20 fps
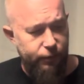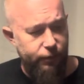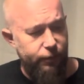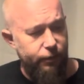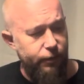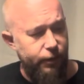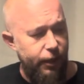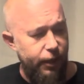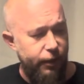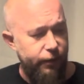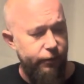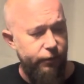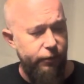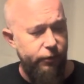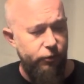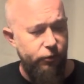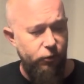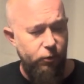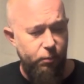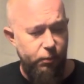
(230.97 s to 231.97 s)
That is
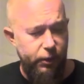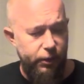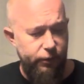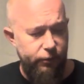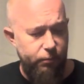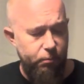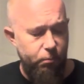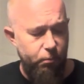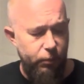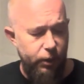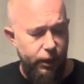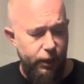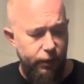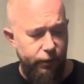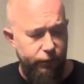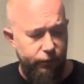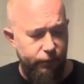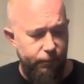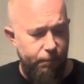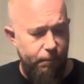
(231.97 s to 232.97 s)
your best bet.
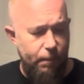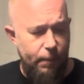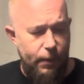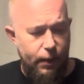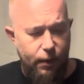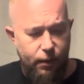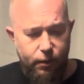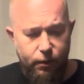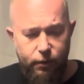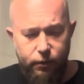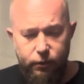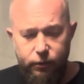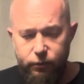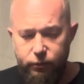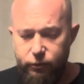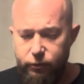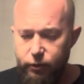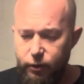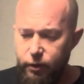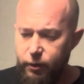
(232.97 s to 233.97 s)

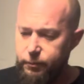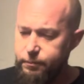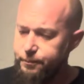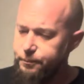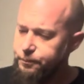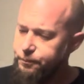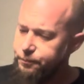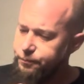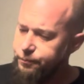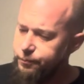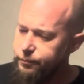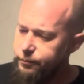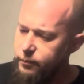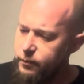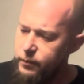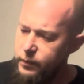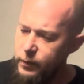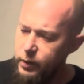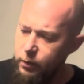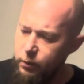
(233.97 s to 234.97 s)
So
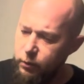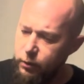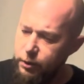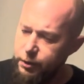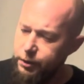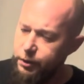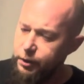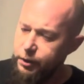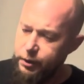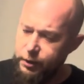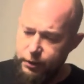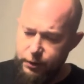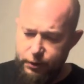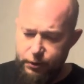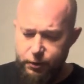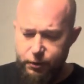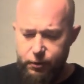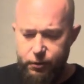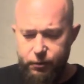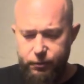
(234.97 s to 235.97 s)
what you're going to
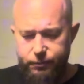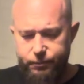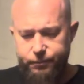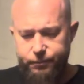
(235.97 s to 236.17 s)
do,